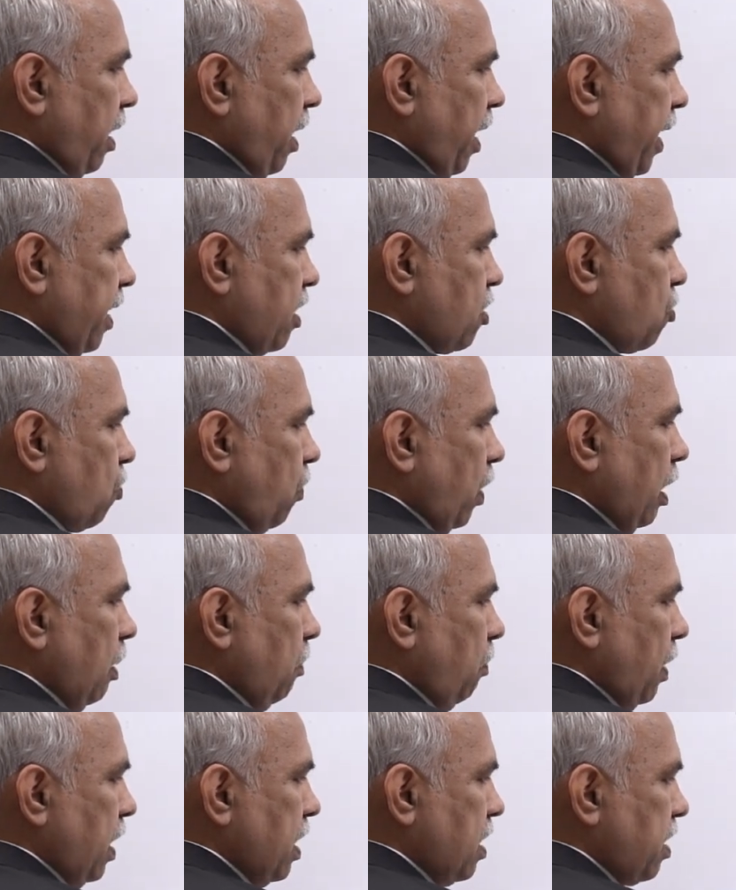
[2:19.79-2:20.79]

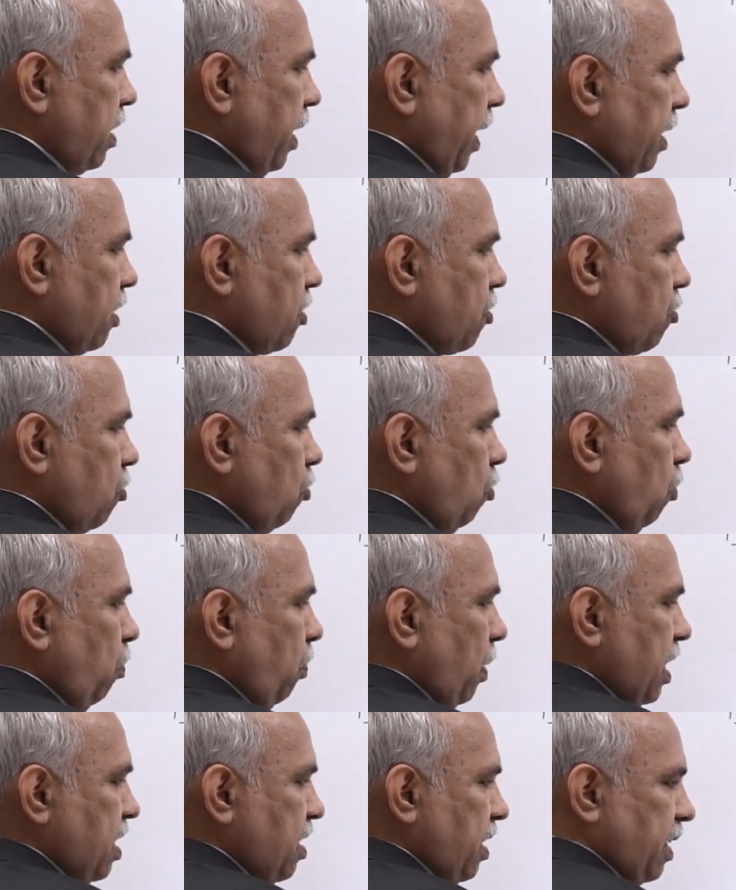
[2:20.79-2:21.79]
x1 plus x2
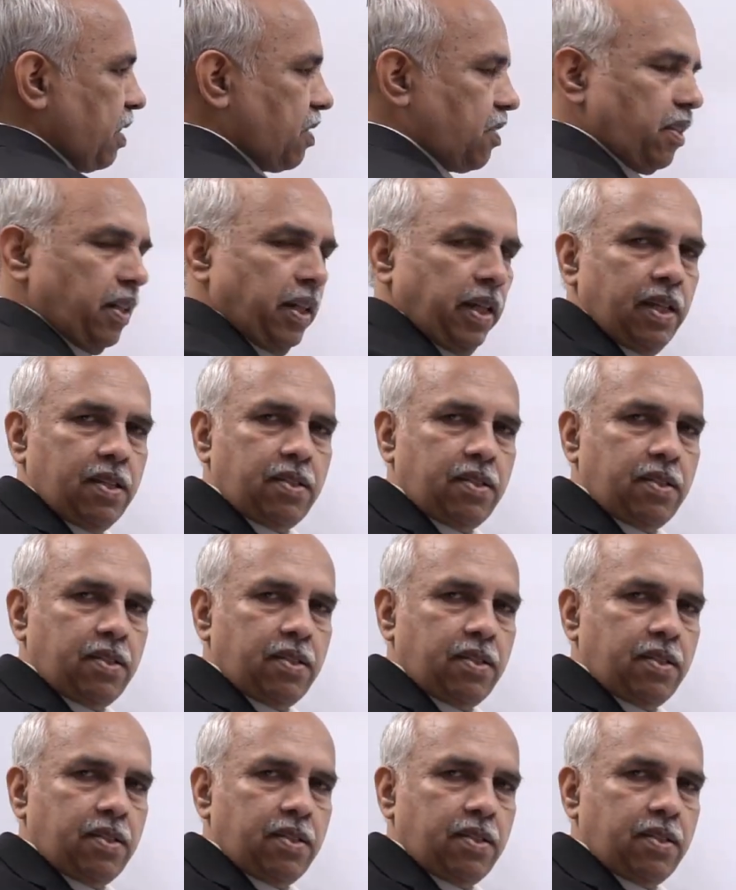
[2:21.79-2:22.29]
plus x3